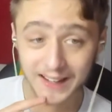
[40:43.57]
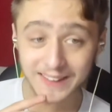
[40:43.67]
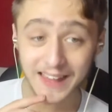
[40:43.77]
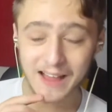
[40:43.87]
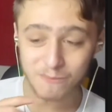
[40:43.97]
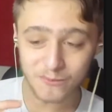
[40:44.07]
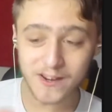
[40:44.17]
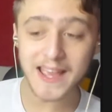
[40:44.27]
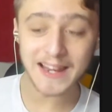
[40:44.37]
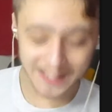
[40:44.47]
like, I'm
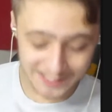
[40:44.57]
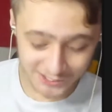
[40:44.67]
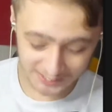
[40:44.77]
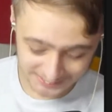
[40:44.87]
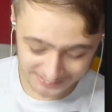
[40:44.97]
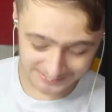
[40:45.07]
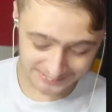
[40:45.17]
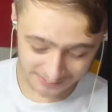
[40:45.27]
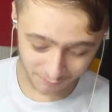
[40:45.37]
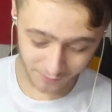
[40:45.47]
really interested to
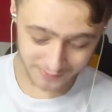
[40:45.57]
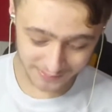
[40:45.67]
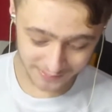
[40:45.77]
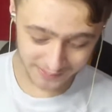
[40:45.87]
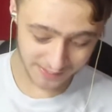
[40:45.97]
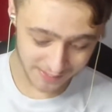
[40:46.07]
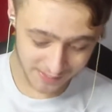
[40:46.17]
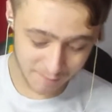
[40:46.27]
see what you think here,